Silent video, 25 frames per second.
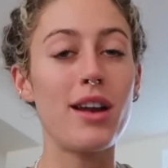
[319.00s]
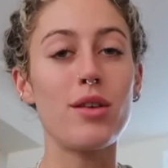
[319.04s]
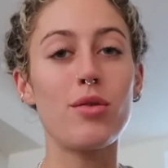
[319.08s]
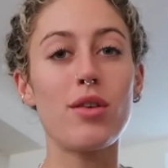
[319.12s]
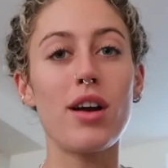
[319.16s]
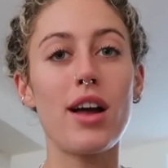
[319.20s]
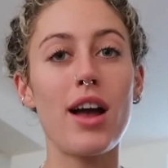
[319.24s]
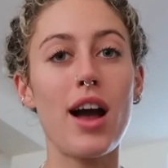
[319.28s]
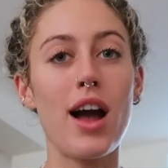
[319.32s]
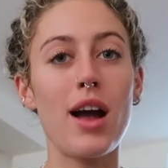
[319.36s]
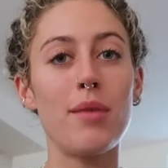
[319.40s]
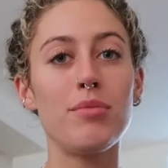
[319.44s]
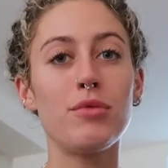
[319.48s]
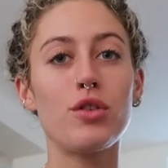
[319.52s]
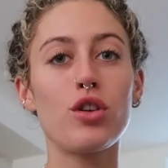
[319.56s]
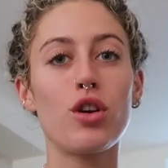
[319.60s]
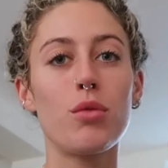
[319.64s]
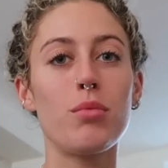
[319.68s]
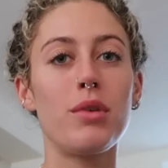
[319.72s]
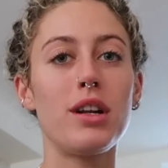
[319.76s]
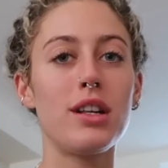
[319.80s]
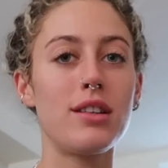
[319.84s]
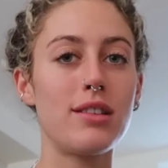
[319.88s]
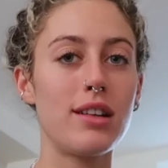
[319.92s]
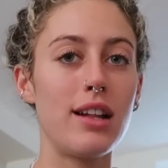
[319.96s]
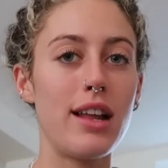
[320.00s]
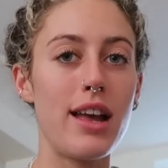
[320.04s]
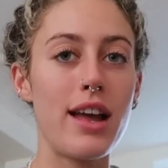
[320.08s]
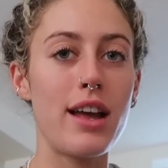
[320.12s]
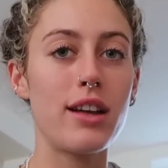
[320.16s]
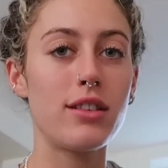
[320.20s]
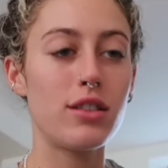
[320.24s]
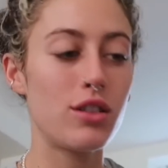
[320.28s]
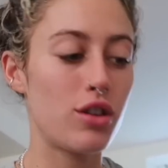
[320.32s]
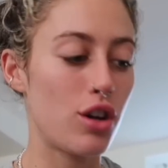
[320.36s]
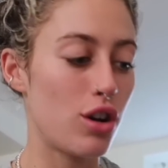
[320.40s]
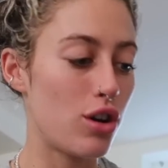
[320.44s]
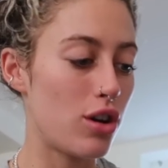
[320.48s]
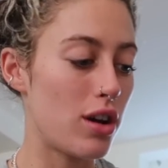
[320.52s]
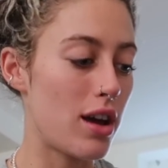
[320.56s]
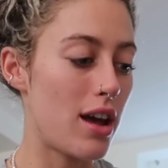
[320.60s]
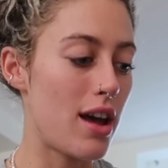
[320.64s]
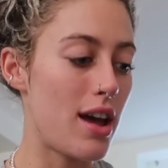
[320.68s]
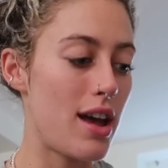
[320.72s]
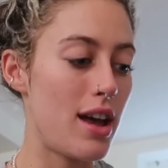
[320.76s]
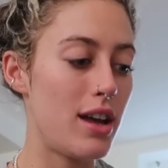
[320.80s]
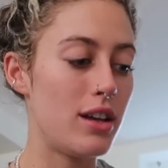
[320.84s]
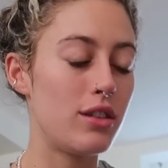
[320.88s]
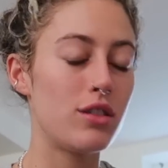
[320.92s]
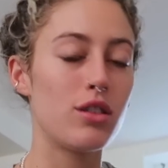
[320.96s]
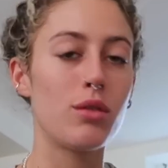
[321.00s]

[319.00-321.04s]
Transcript: anyway, I'm 2 minutes late to a